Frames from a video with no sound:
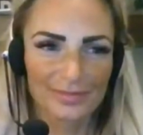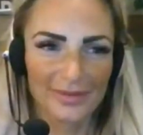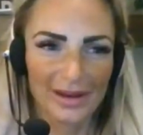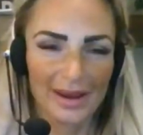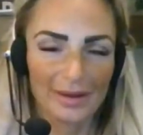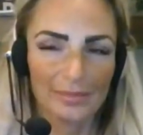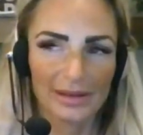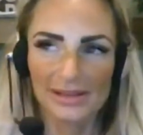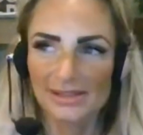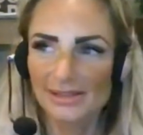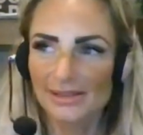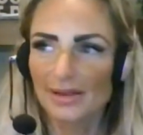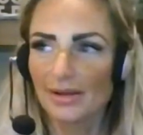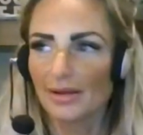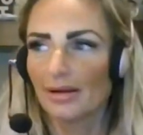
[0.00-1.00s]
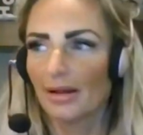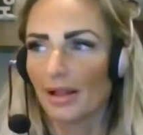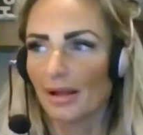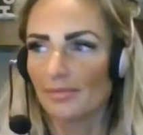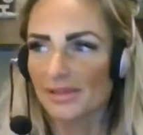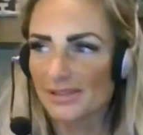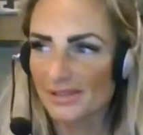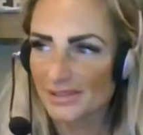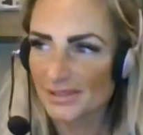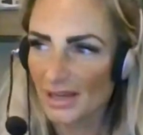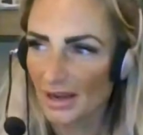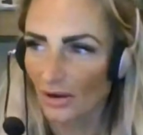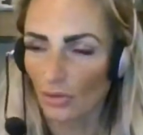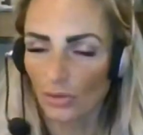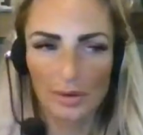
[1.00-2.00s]
right? Because I'm
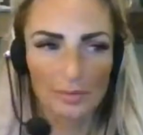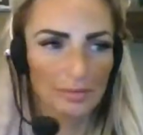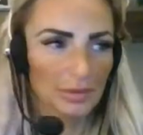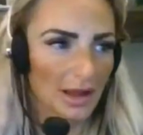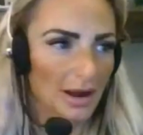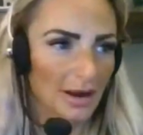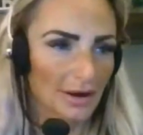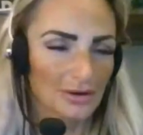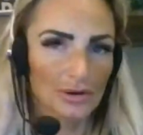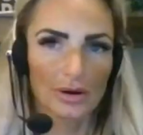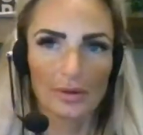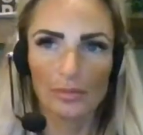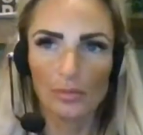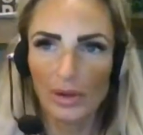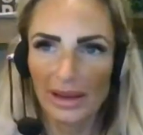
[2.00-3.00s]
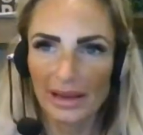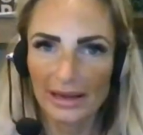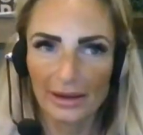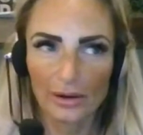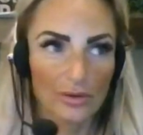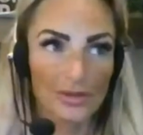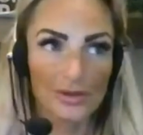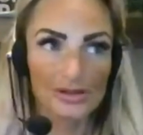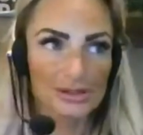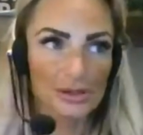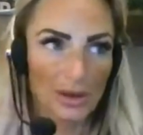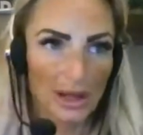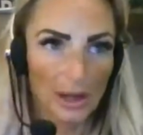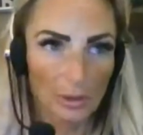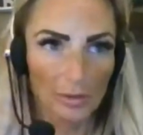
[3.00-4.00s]
stuck, or I'm blocked, or I'm waiting, or there's no
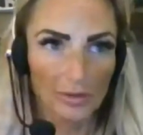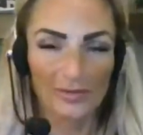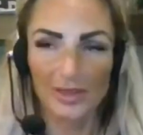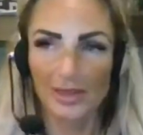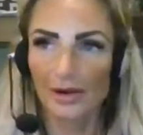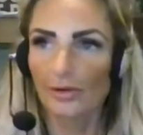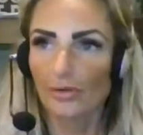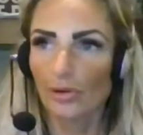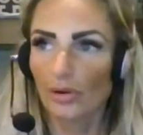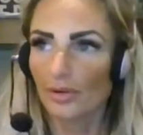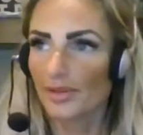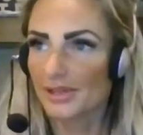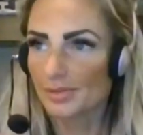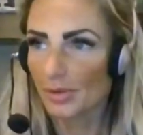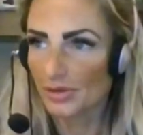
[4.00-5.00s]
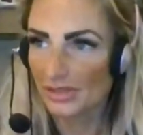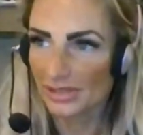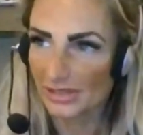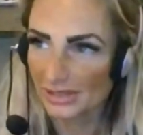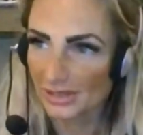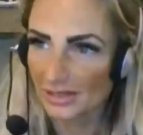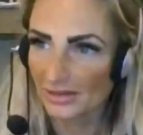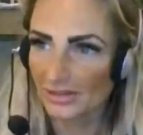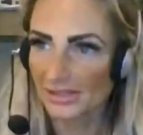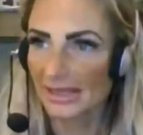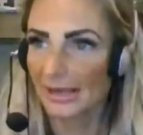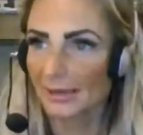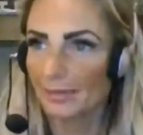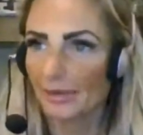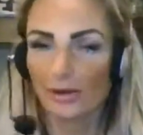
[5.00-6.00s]
help over there, or this person doesn't
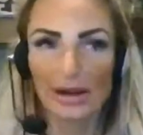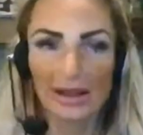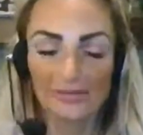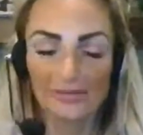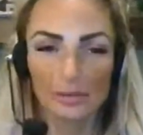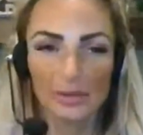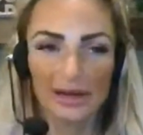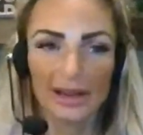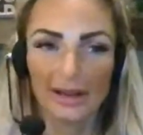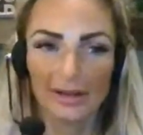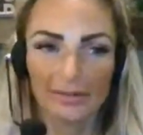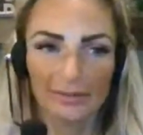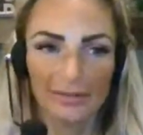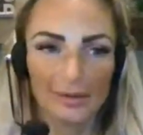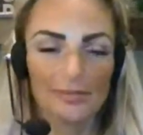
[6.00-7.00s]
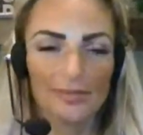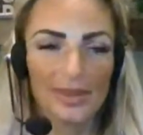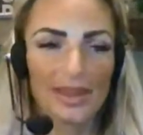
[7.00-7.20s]
understand me, or I have no money, right?